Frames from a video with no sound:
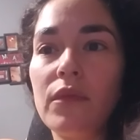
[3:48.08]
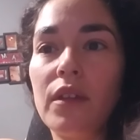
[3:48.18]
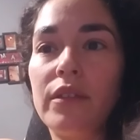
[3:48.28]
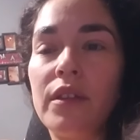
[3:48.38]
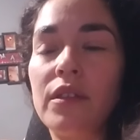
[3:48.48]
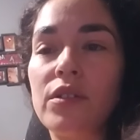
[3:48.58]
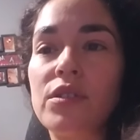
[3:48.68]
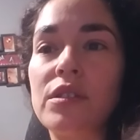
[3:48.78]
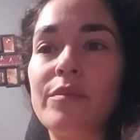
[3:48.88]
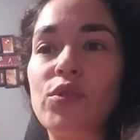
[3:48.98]

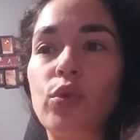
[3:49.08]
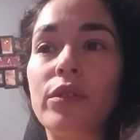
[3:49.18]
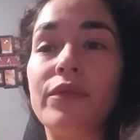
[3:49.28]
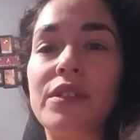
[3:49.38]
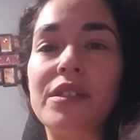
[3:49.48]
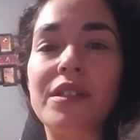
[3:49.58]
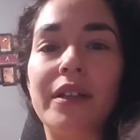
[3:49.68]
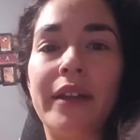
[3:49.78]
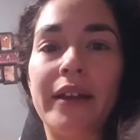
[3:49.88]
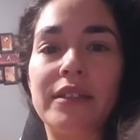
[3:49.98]
there's some sort of
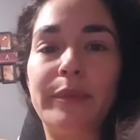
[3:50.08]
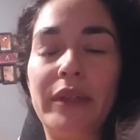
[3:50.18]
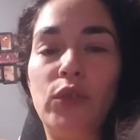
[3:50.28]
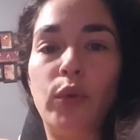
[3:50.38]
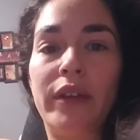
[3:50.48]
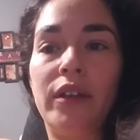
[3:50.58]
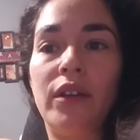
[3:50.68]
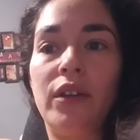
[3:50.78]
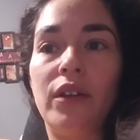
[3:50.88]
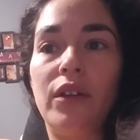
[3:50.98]
disconnect
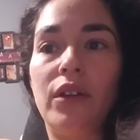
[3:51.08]
between